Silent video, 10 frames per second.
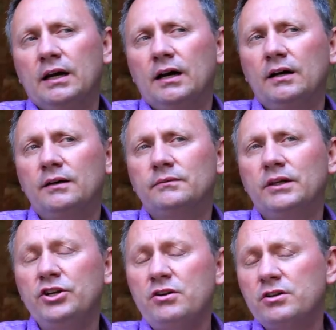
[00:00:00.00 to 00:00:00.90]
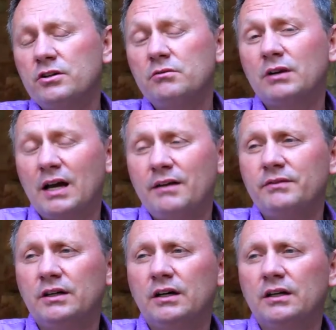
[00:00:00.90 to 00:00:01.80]
Um, and you can do what I've
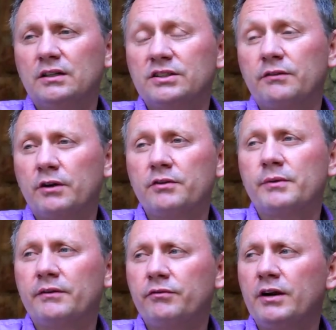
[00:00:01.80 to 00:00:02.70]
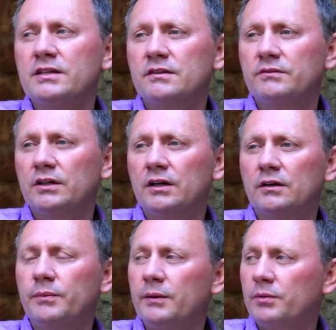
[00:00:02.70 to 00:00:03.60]
done and several other my friends have done
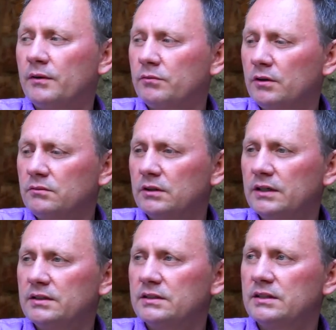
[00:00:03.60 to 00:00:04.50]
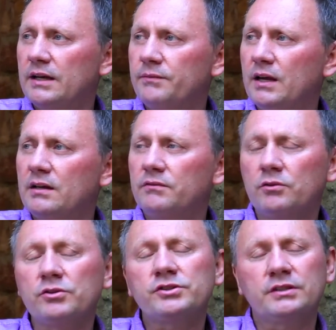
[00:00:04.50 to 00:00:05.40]
or people I've worked with is that they
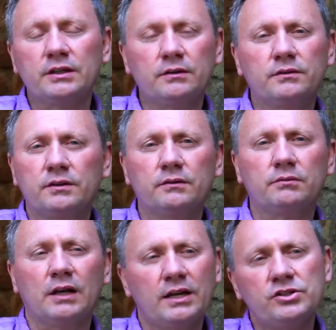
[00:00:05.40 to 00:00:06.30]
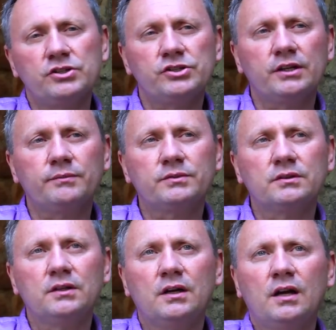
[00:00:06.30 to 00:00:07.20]
divorced their, their relationships.
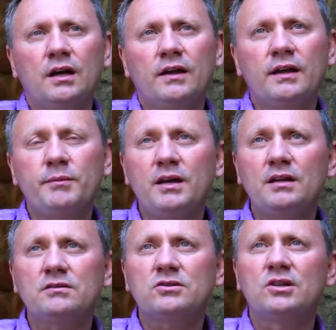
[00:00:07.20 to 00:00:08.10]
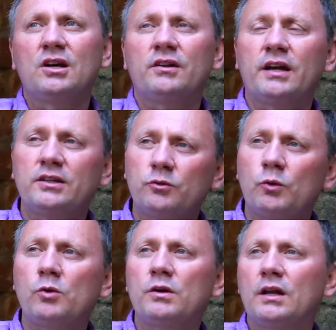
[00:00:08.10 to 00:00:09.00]
That means they
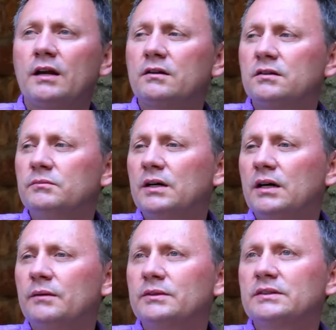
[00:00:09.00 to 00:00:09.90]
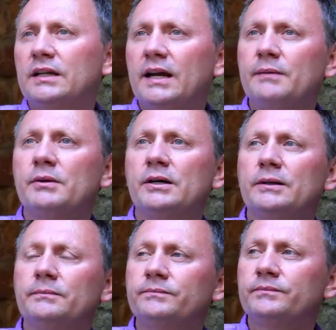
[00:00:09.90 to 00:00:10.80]
wrote a letter to mom and said, hey
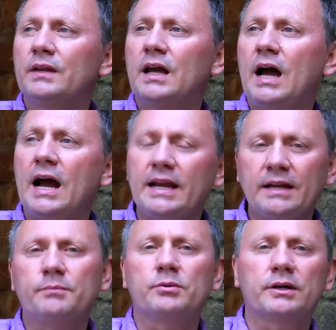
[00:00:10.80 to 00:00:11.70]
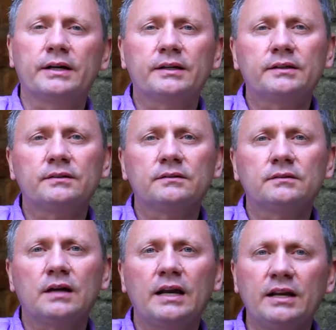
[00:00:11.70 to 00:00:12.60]
mom, I need a break.
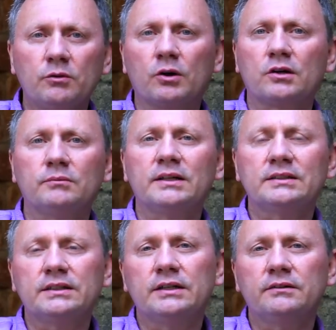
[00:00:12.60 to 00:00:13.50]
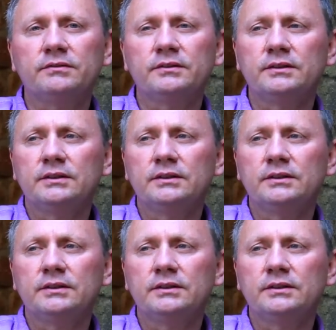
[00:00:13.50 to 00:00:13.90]
I need to work on myself.